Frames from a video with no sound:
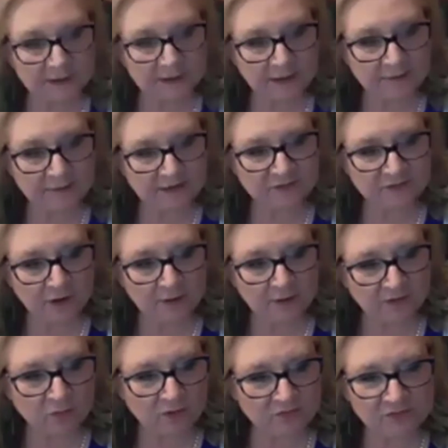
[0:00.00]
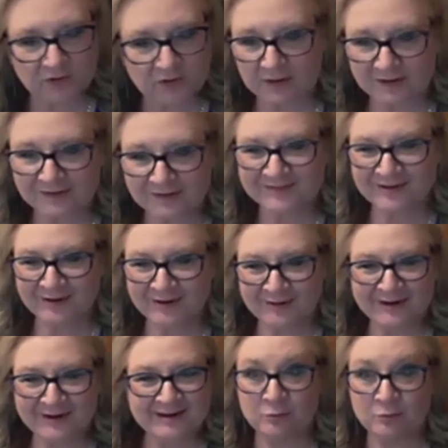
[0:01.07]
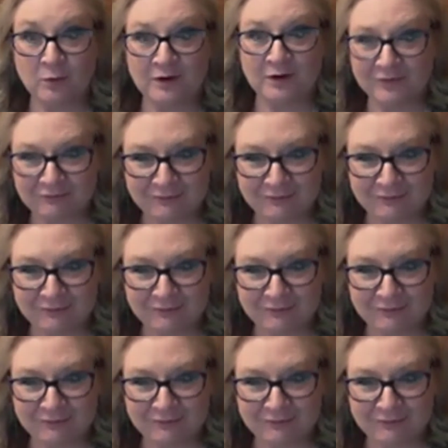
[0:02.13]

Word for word: I think John Maxwell said it, so he's wonderful.